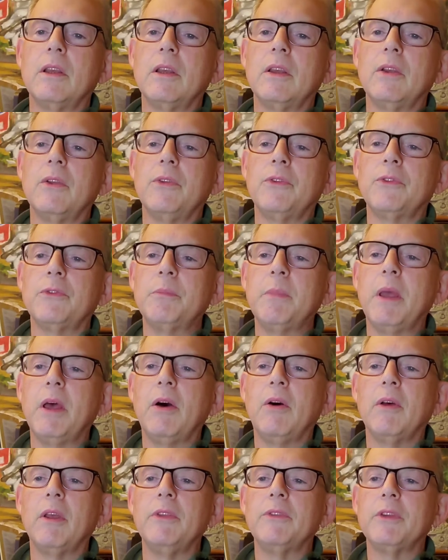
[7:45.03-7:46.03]

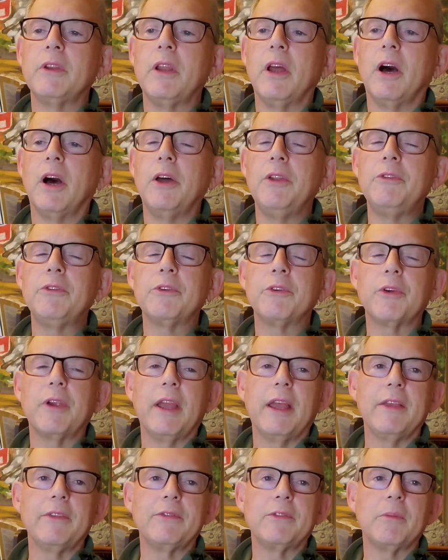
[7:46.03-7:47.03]
Smell is an
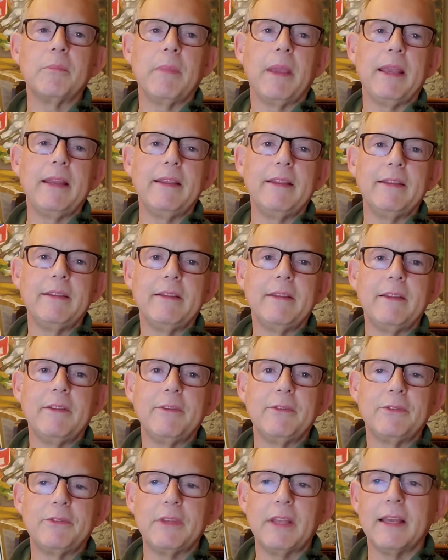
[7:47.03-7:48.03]
underestimated
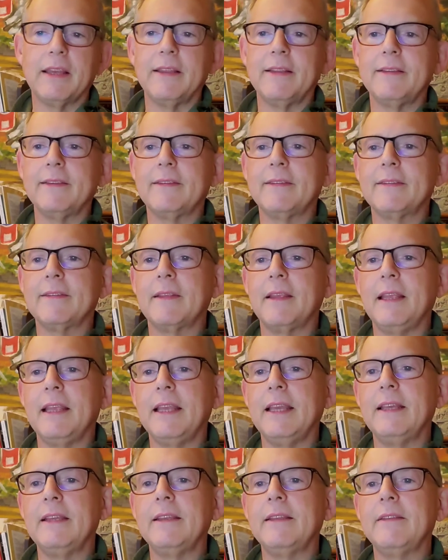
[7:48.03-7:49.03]
sense
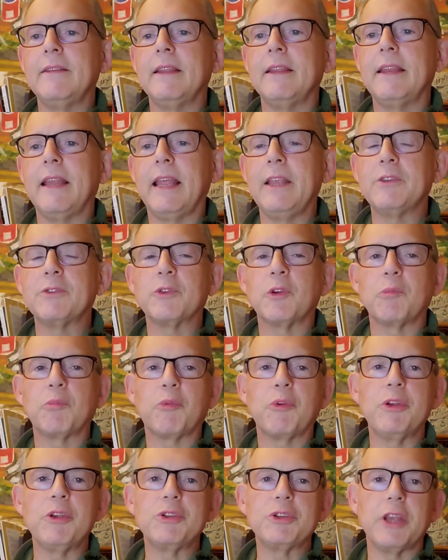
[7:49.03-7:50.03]
in the nature
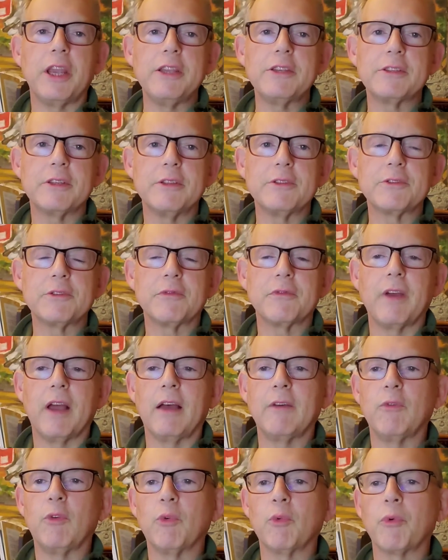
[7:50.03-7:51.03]
appreciation and
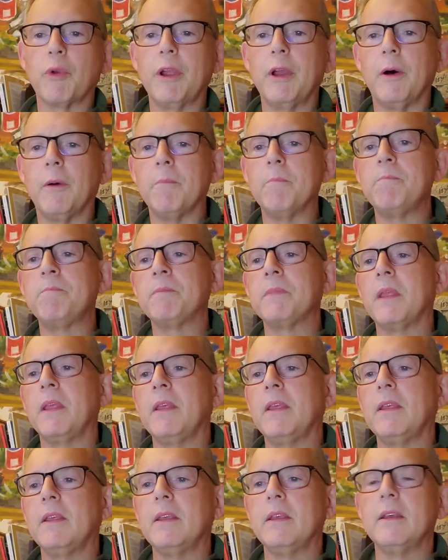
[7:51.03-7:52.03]
survival realm.
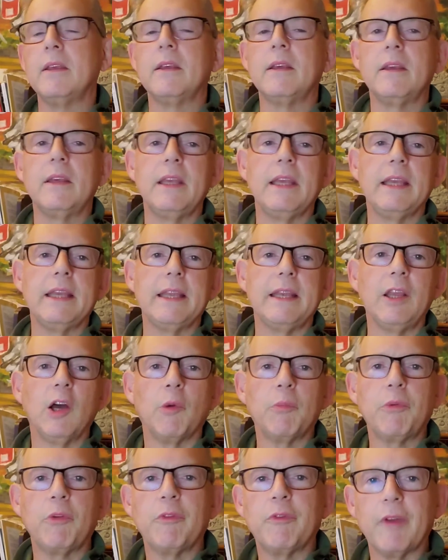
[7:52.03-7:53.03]
It can
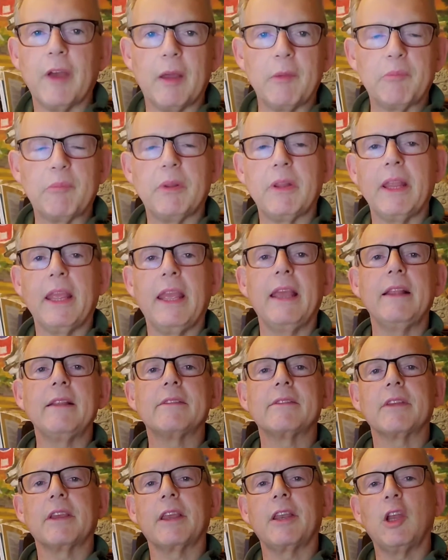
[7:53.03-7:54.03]
help you find
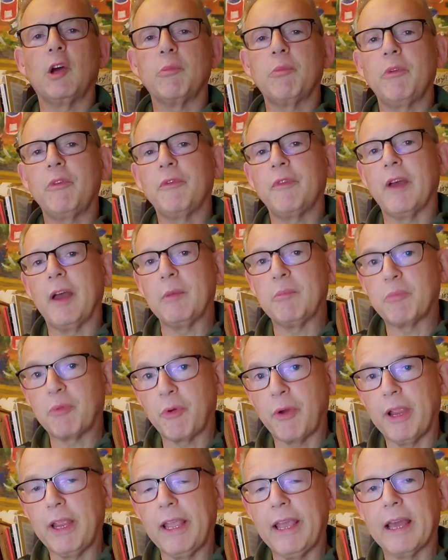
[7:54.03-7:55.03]
plants, it can help you find
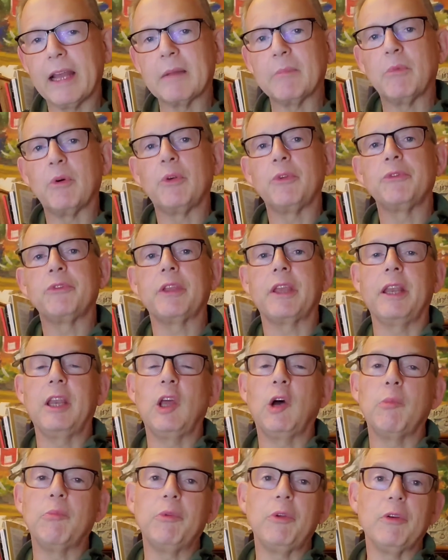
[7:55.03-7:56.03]
prey animals, it can
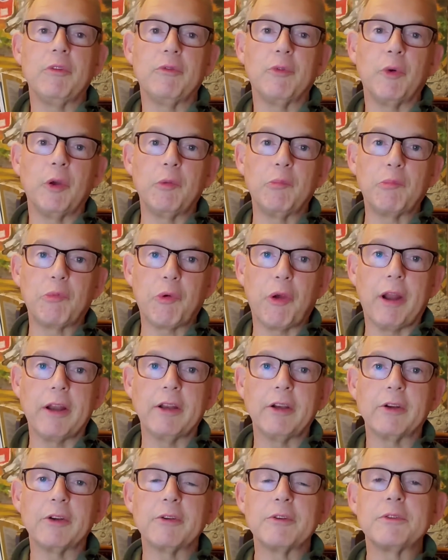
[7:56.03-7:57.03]
help you avoid
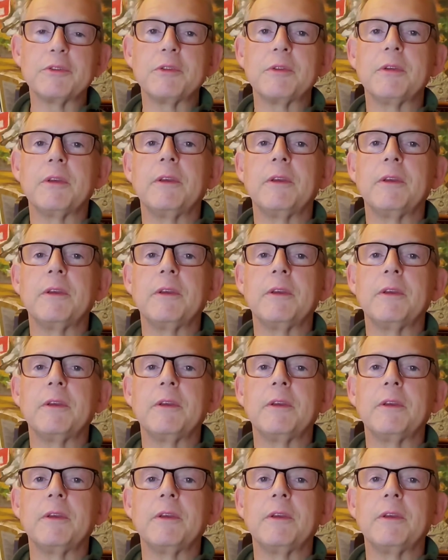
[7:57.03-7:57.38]
predators.